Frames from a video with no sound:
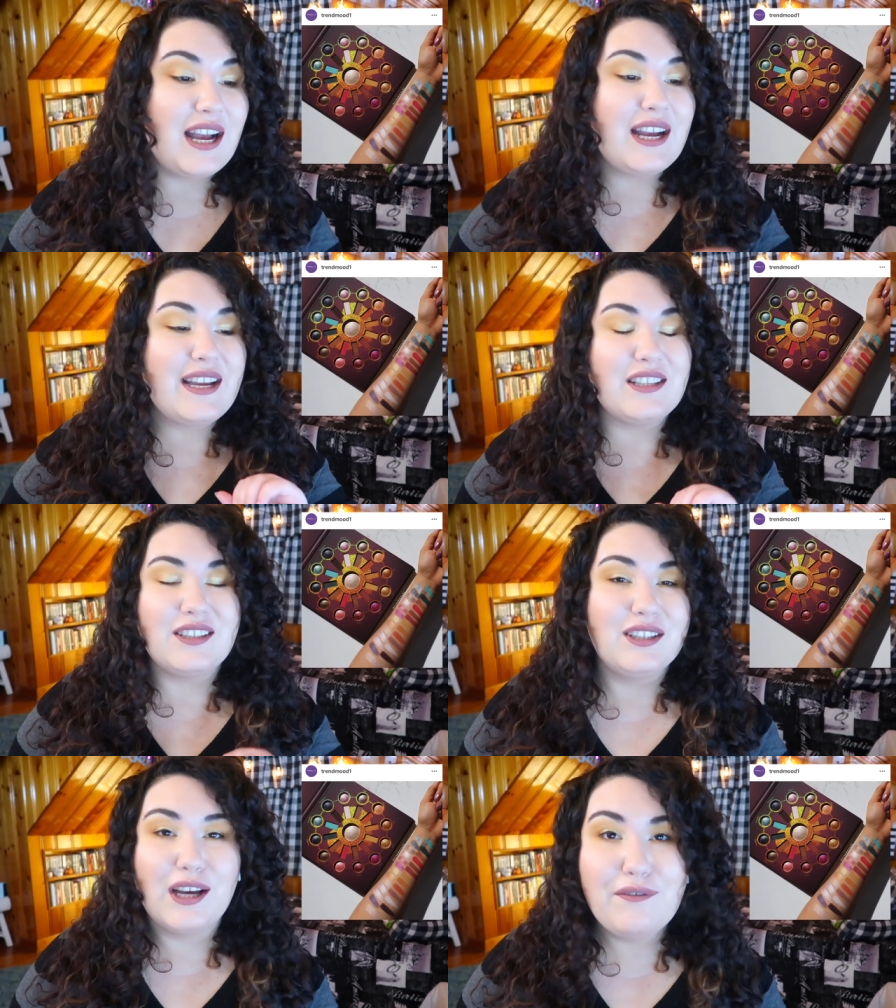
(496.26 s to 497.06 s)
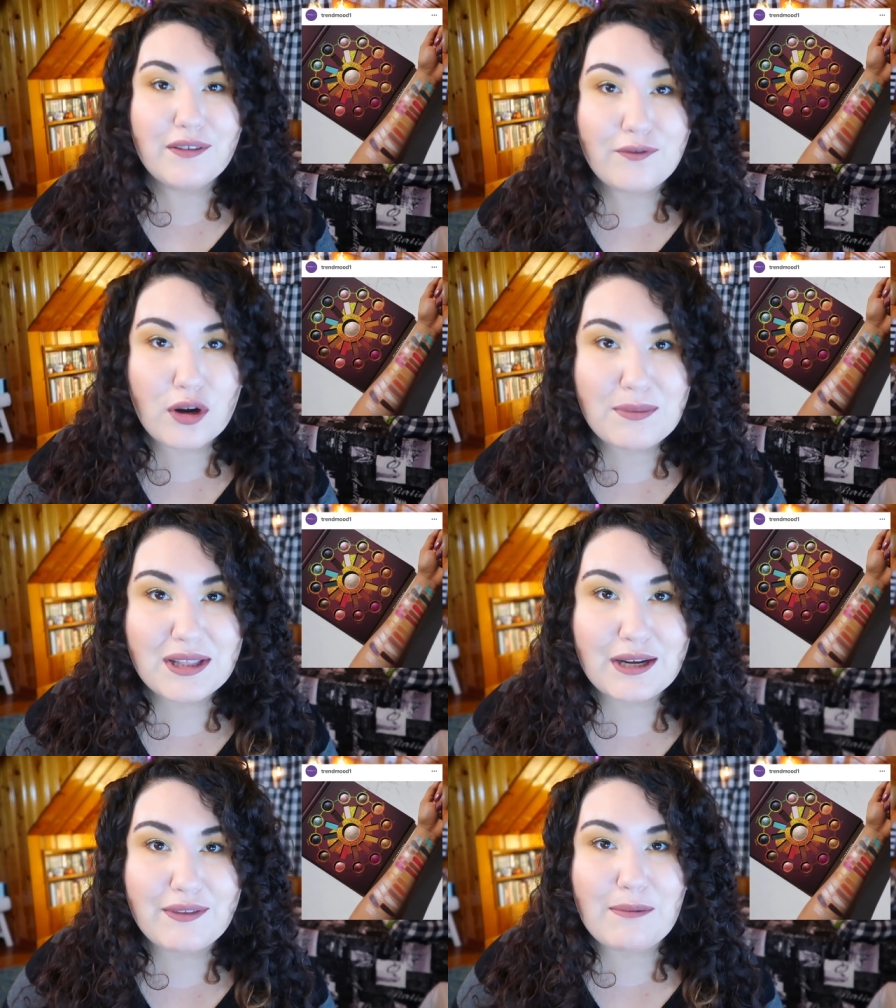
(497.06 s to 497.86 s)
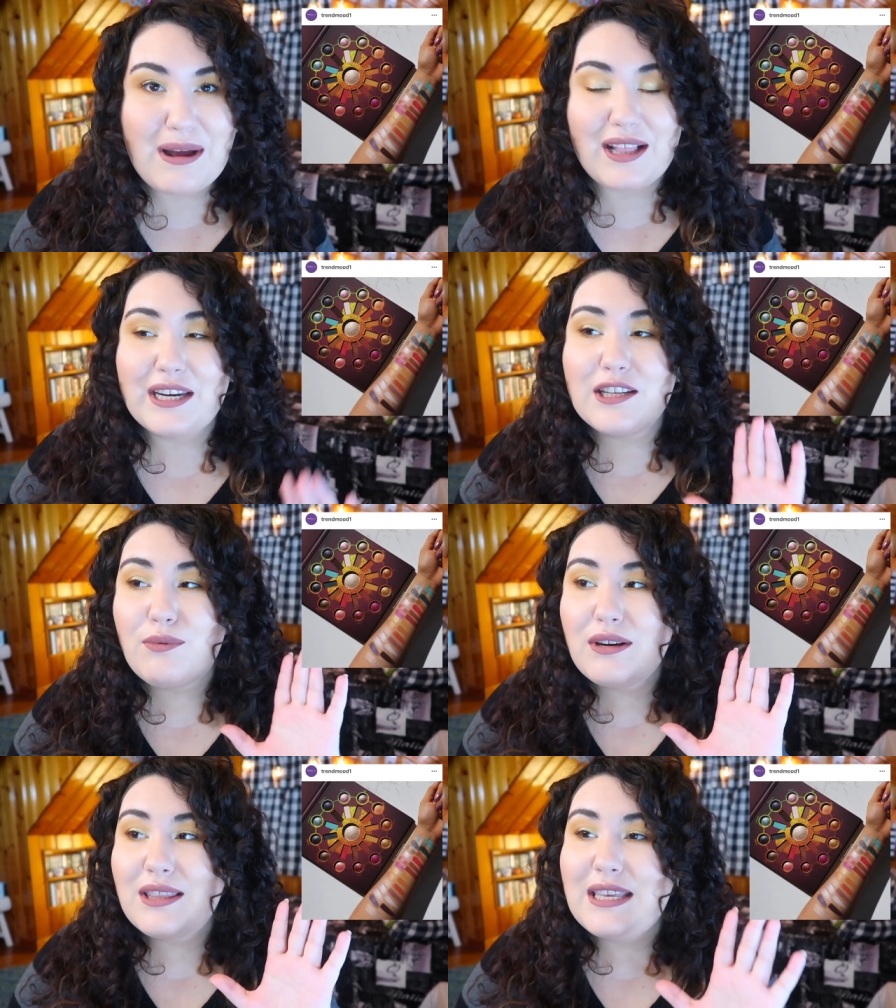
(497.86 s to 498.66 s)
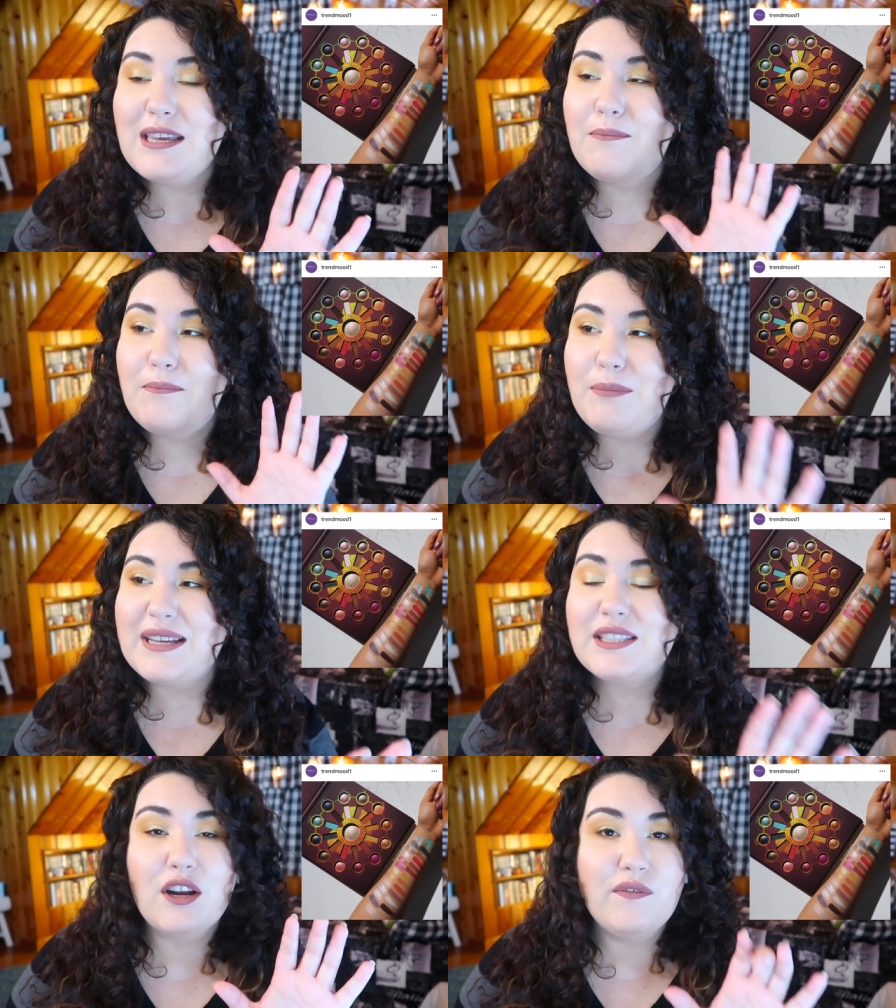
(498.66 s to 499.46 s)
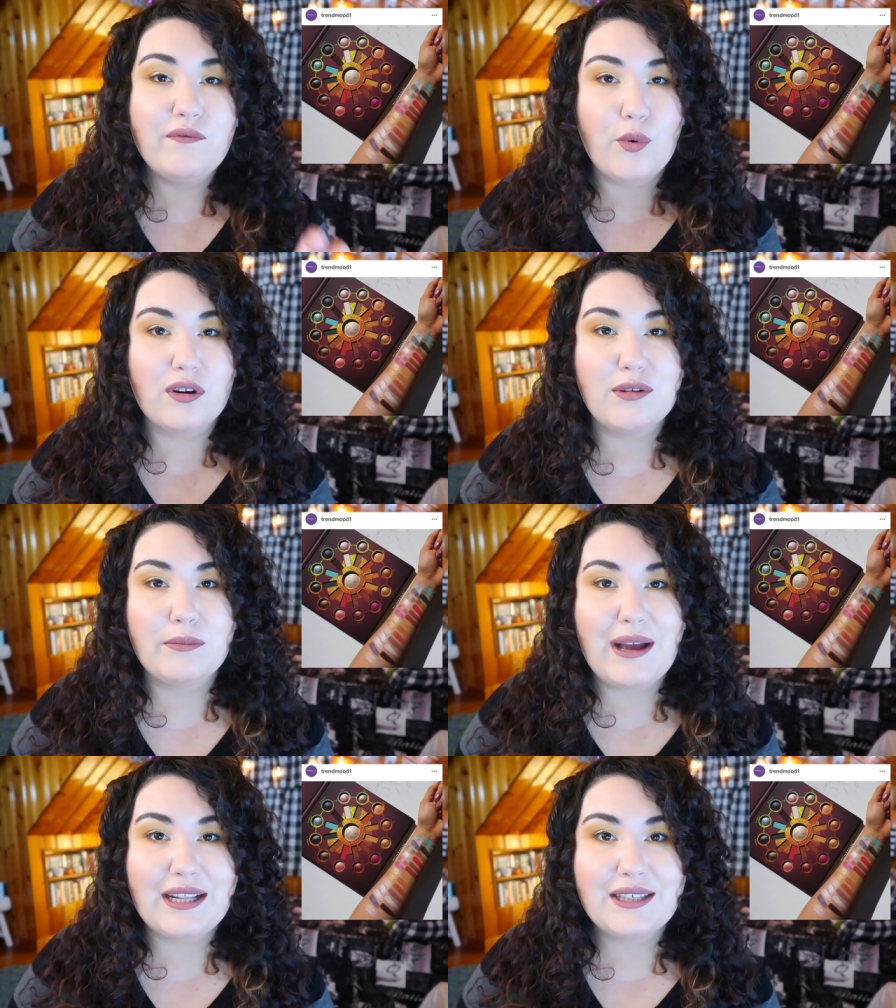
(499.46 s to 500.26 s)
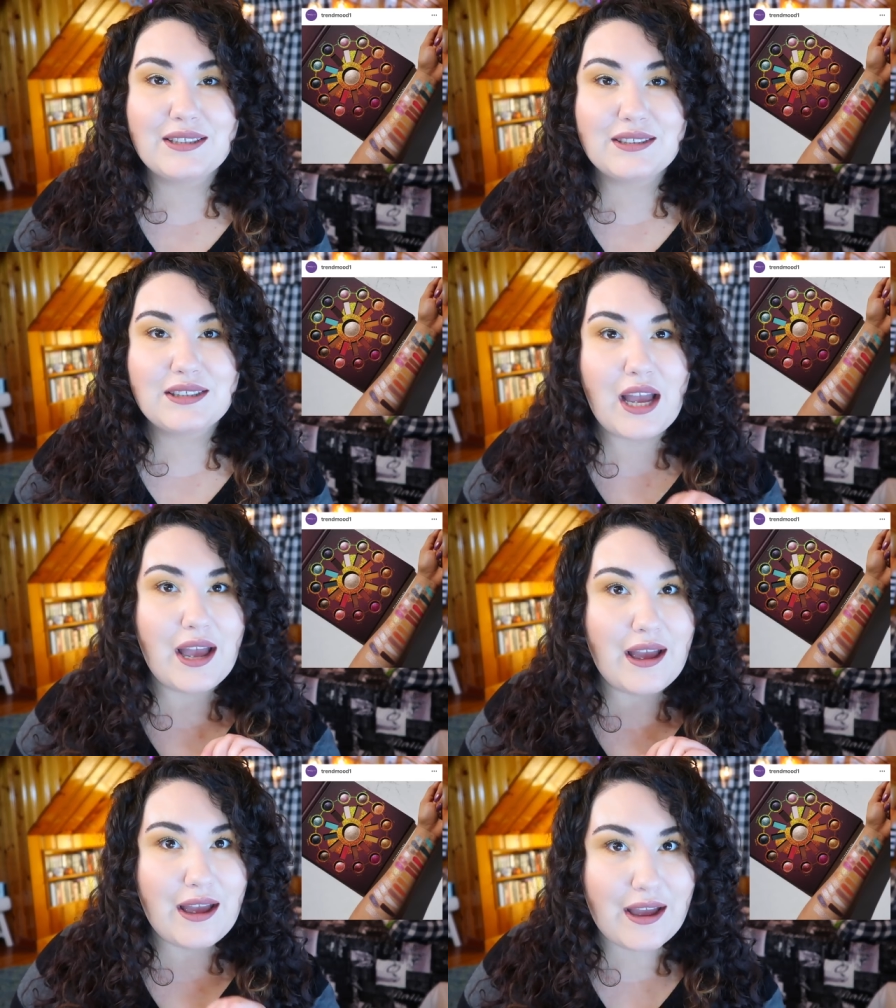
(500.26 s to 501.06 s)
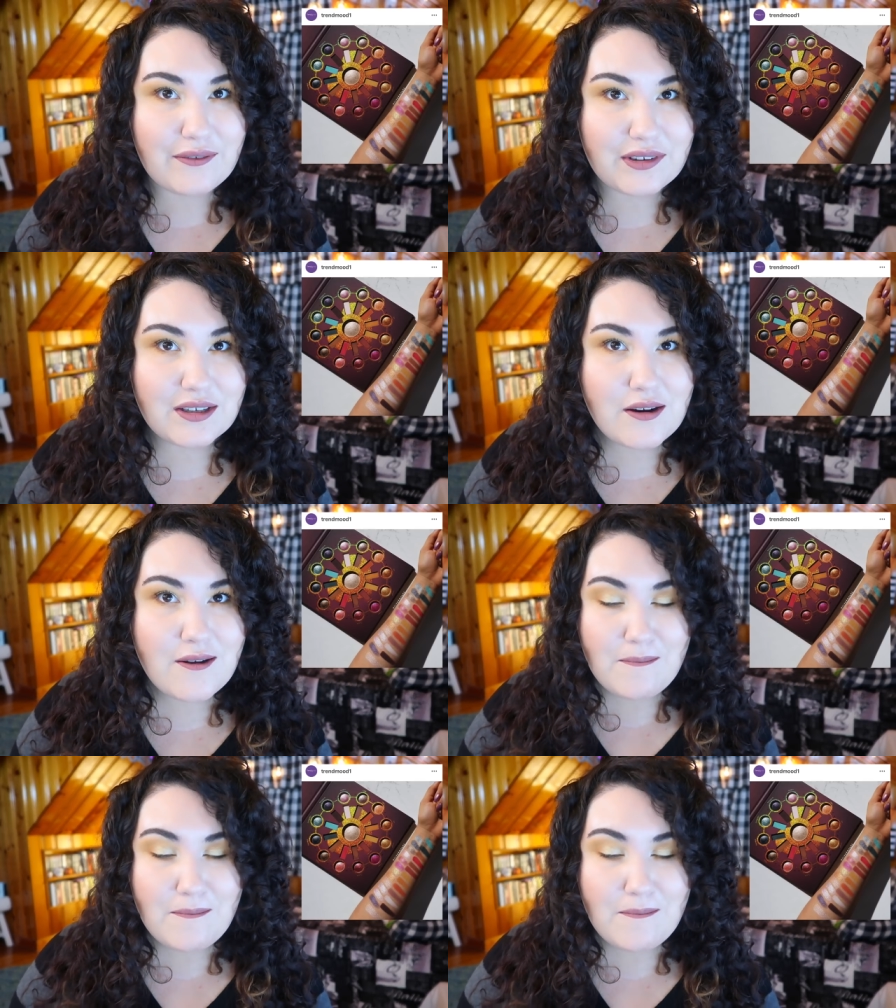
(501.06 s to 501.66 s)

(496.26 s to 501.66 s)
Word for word: I love the formula of that palette. It's one of the best affordable palettes ever.